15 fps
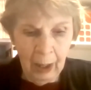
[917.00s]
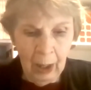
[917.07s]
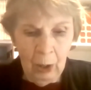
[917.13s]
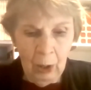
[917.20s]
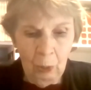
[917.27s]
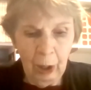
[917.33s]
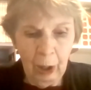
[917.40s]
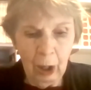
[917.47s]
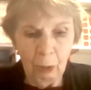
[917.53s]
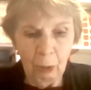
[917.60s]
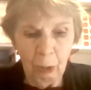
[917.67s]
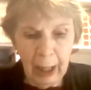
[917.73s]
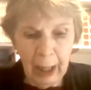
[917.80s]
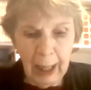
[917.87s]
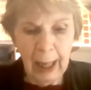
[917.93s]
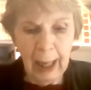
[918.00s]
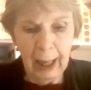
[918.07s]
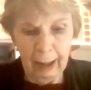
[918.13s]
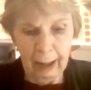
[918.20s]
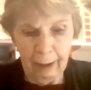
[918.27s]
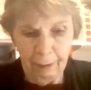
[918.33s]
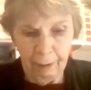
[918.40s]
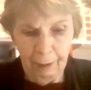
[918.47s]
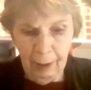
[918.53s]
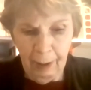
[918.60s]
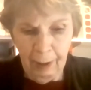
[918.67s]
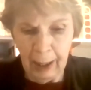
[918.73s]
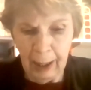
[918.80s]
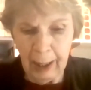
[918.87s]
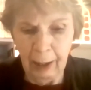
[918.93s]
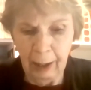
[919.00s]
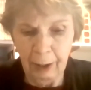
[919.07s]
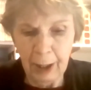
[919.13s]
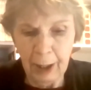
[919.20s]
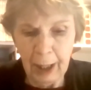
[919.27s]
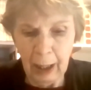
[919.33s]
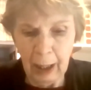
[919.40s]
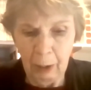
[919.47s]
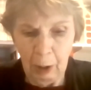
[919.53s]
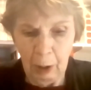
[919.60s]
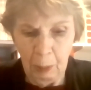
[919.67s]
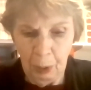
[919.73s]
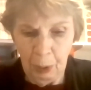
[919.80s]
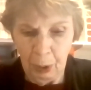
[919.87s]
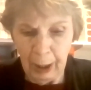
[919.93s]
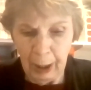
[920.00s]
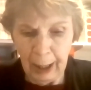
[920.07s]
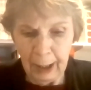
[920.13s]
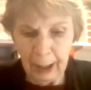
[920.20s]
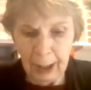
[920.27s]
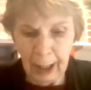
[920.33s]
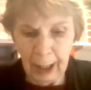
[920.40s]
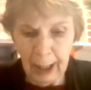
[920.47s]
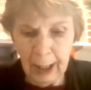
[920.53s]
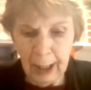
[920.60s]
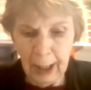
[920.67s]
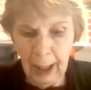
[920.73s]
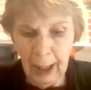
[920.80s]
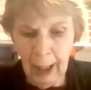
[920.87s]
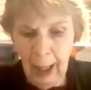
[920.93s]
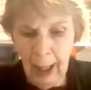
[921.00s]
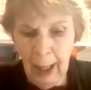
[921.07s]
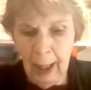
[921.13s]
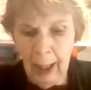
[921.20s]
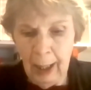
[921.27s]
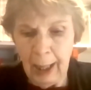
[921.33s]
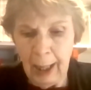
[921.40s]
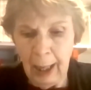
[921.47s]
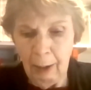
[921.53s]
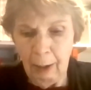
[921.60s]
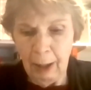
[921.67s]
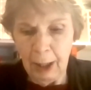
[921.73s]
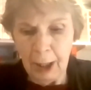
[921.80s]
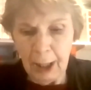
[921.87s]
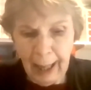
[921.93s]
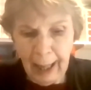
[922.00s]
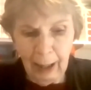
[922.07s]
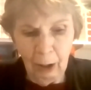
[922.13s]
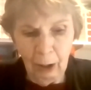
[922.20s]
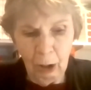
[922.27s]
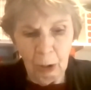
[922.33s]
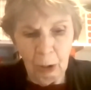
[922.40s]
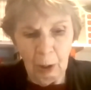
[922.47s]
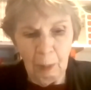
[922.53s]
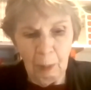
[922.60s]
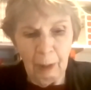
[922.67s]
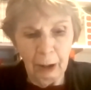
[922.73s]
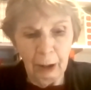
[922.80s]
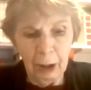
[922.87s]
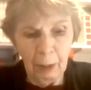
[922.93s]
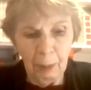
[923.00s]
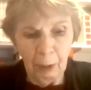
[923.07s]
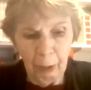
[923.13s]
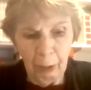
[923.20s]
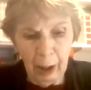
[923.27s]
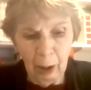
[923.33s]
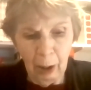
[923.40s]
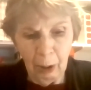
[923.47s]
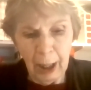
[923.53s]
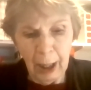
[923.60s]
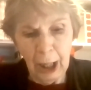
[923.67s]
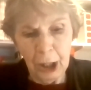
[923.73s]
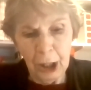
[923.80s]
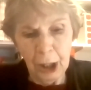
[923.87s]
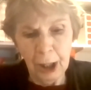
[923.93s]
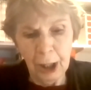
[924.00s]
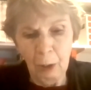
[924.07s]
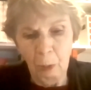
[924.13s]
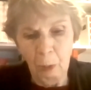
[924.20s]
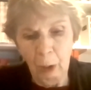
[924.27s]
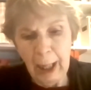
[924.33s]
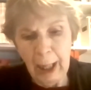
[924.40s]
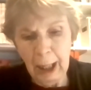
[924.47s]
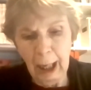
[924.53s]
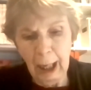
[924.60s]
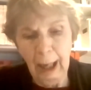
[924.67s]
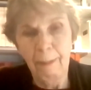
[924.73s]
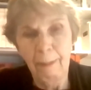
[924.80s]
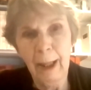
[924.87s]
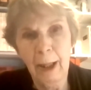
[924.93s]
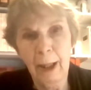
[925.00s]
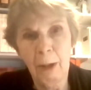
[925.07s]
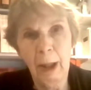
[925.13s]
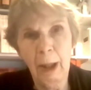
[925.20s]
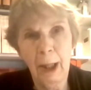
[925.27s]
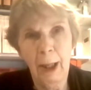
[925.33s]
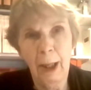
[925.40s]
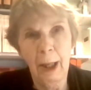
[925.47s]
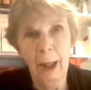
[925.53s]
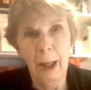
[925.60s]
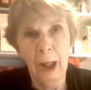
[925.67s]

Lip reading: We already have an elder care with poor access, care in silos with multiple relocations, wait times as resident